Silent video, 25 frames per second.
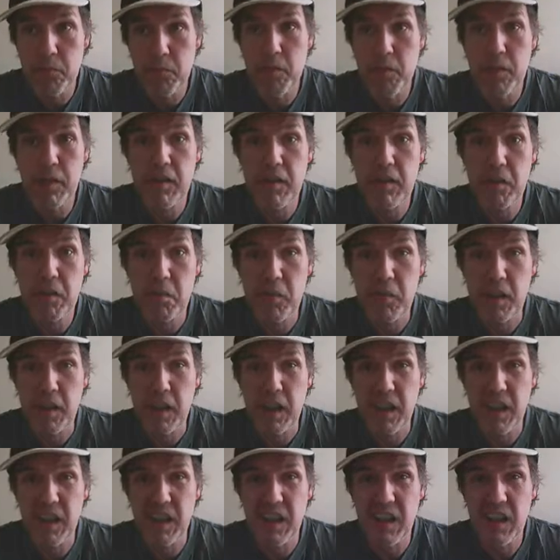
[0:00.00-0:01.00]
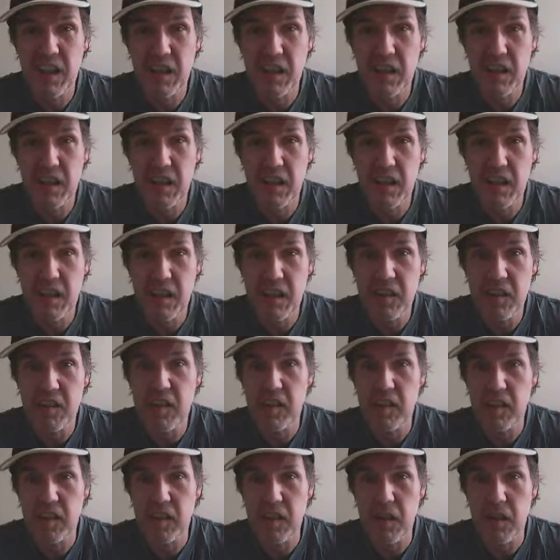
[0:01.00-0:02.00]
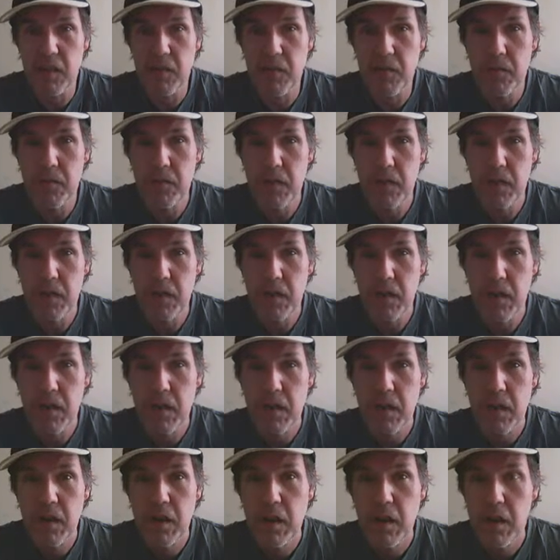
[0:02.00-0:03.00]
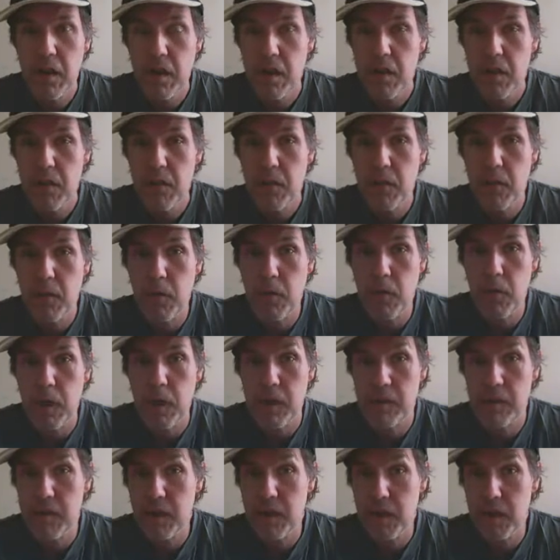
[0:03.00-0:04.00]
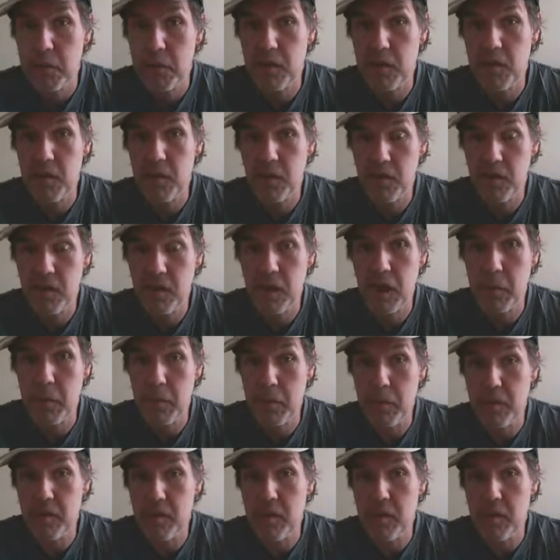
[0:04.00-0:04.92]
reasonably easy enough for a demon to take